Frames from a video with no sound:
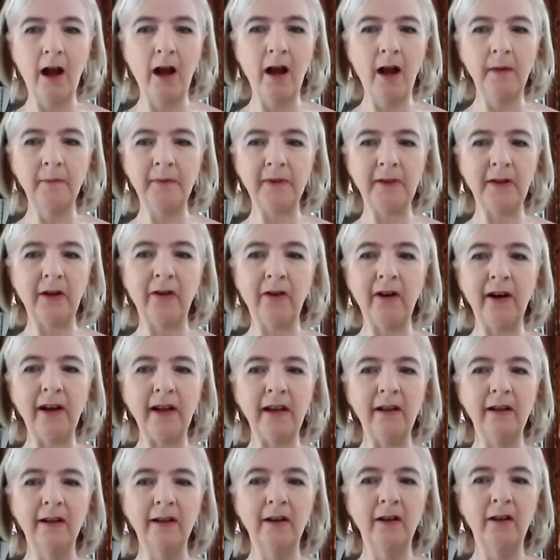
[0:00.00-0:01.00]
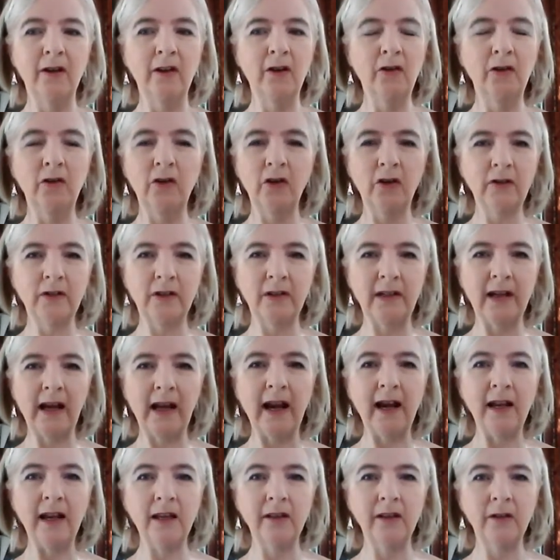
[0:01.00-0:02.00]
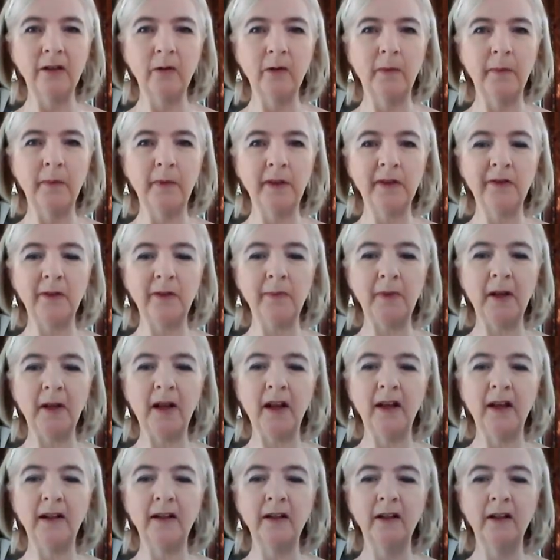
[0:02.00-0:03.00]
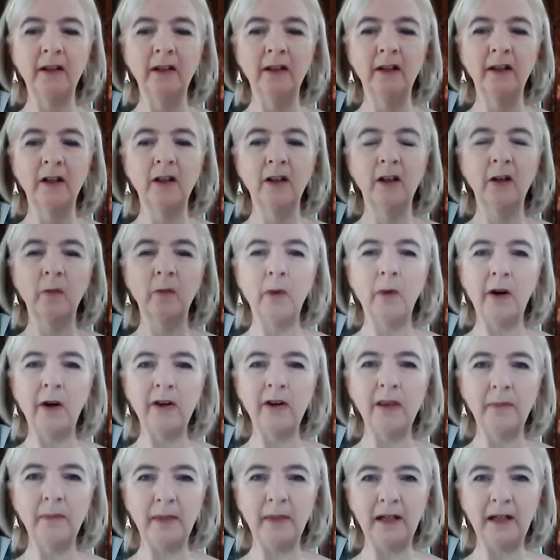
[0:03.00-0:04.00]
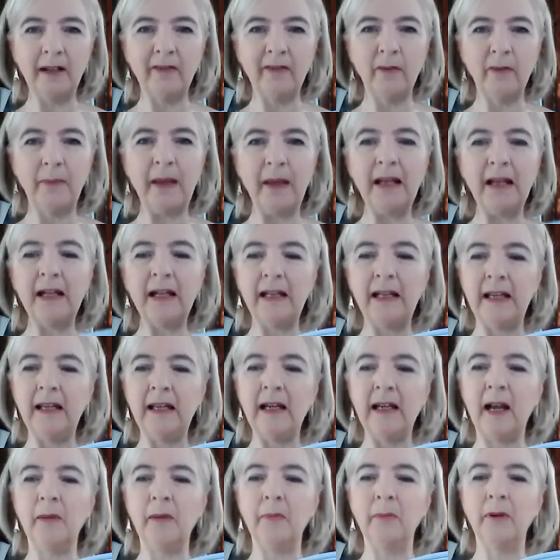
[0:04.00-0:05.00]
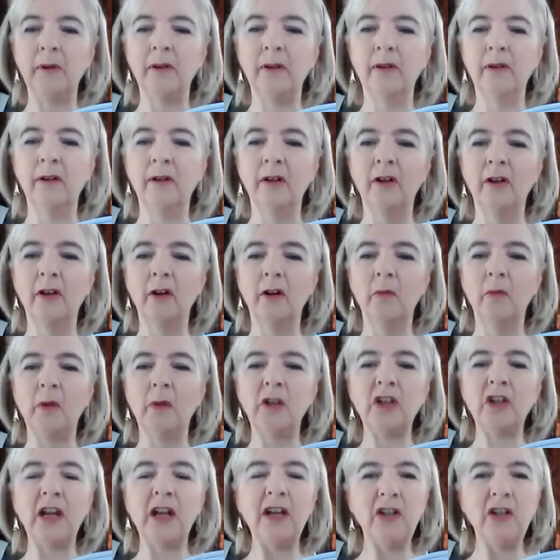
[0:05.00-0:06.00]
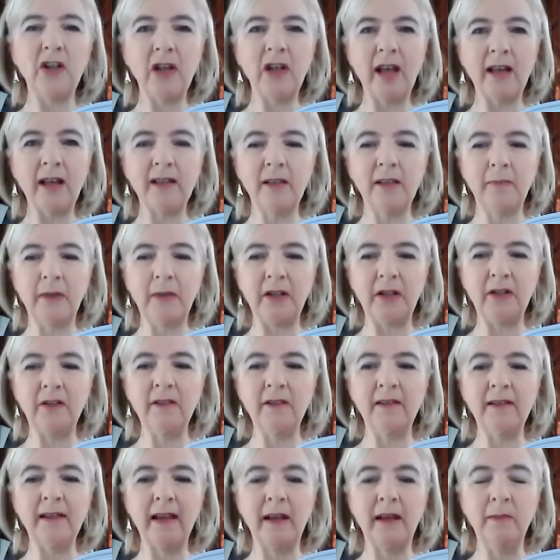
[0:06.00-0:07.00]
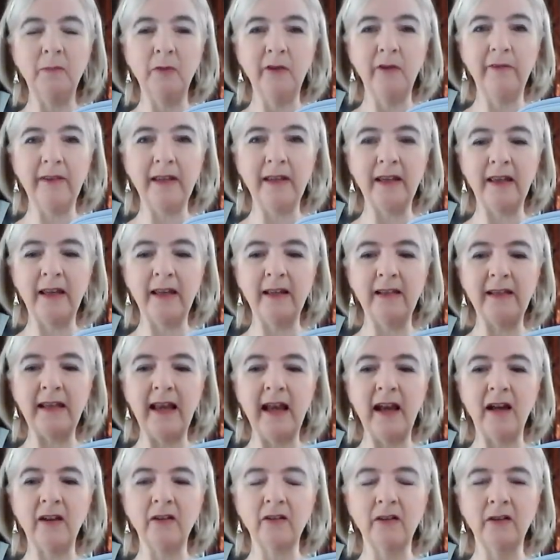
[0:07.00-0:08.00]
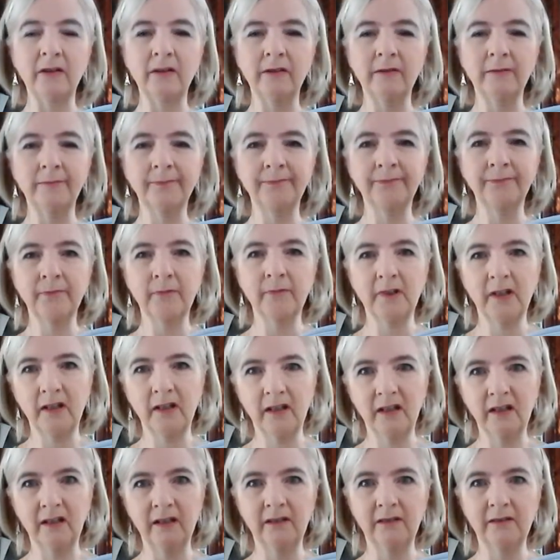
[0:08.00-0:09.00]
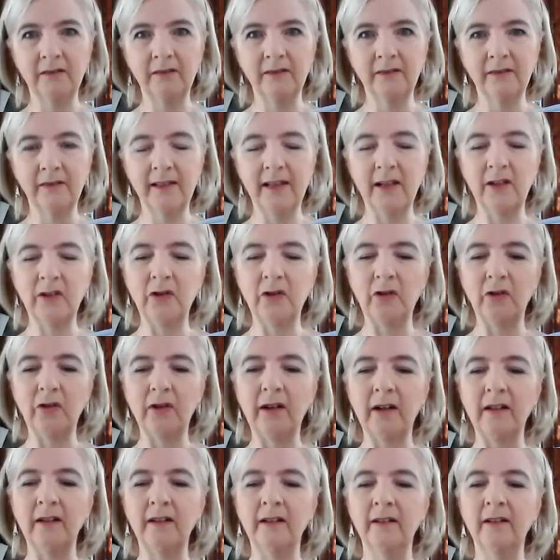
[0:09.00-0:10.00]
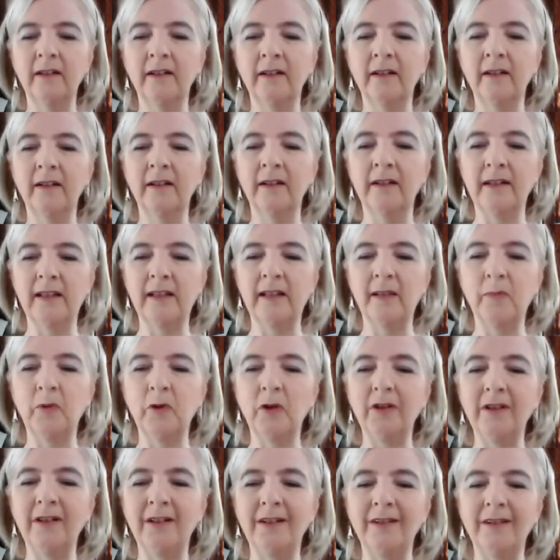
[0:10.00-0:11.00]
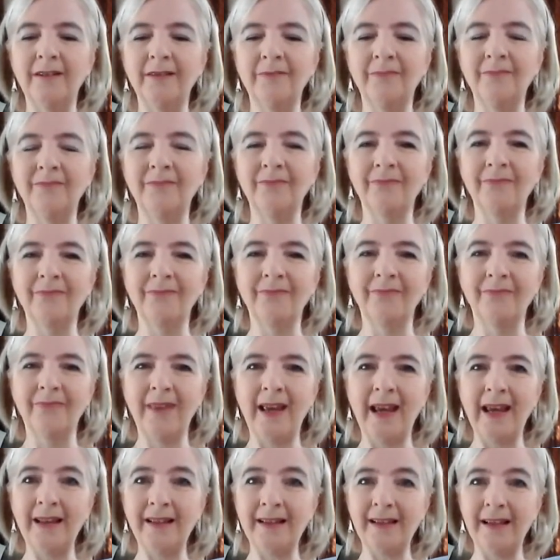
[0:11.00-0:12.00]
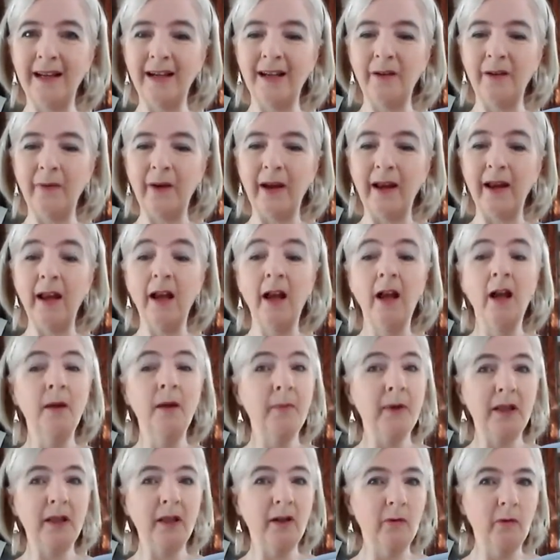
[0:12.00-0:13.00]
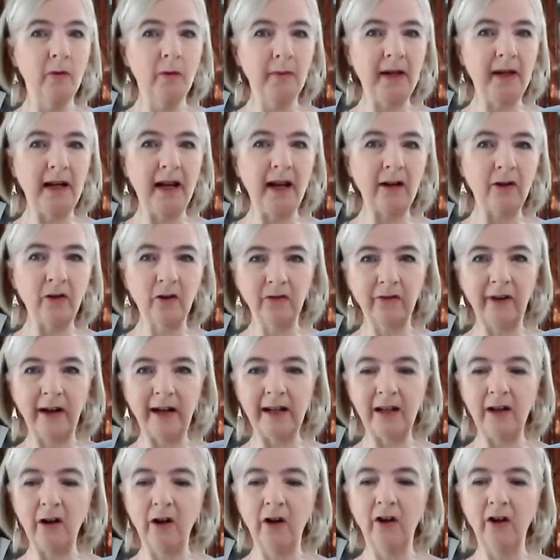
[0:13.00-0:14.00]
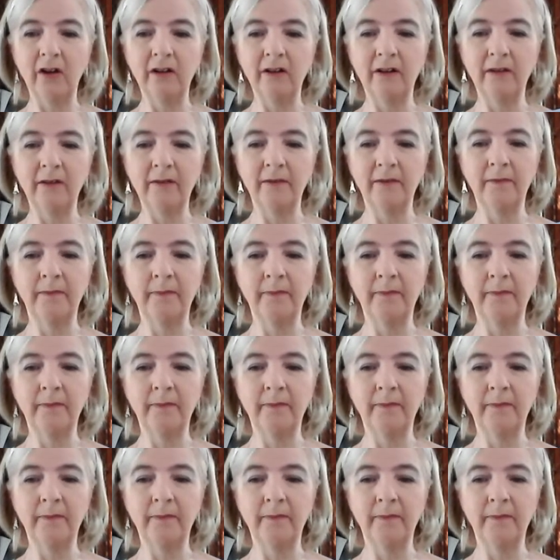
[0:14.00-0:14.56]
I'm sorry. Not today, the woman replied. We're in the middle of a big clean-up. We're changing exhibitions and moving things out. Oh, said Dora, disappointed. Thanks anyway, but the woman had already gone.